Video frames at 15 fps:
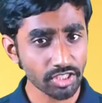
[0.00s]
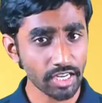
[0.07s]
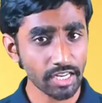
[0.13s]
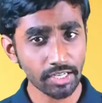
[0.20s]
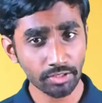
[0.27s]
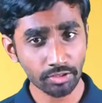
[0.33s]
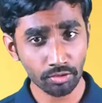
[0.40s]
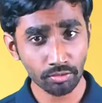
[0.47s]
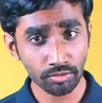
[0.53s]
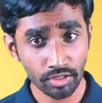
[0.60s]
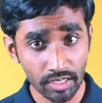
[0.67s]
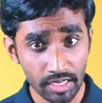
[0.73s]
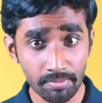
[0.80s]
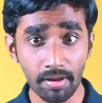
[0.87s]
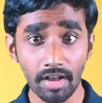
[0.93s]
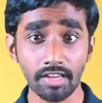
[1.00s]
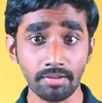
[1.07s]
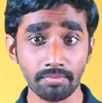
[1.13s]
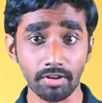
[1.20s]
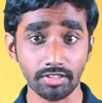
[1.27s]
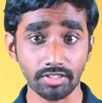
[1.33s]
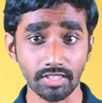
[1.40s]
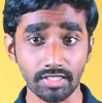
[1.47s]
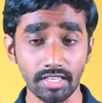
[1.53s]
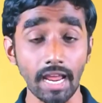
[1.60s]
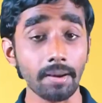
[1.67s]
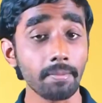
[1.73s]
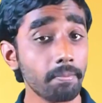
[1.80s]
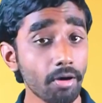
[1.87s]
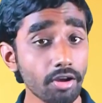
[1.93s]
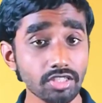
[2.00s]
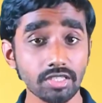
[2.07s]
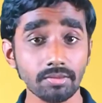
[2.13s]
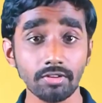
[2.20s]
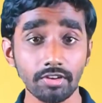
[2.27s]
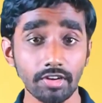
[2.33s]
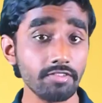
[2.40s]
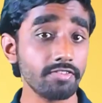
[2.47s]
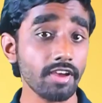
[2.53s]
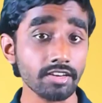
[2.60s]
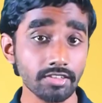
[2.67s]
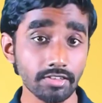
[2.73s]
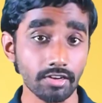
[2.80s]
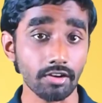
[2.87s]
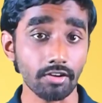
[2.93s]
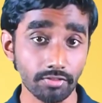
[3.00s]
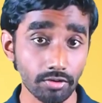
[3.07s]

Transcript: sailing through the debugging process and possible refactoring of